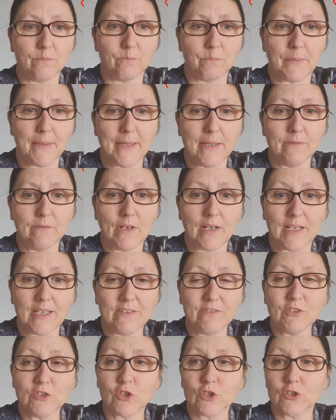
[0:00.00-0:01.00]
Pain. I
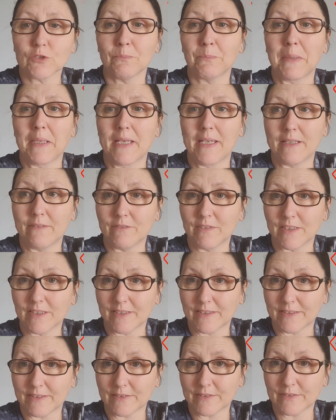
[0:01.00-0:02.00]
even took some pain
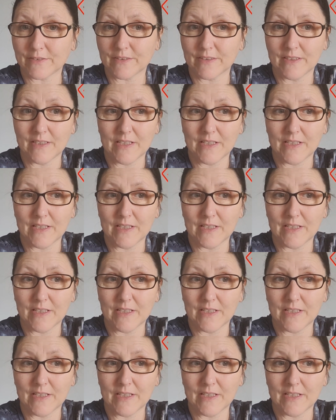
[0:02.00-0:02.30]
relief.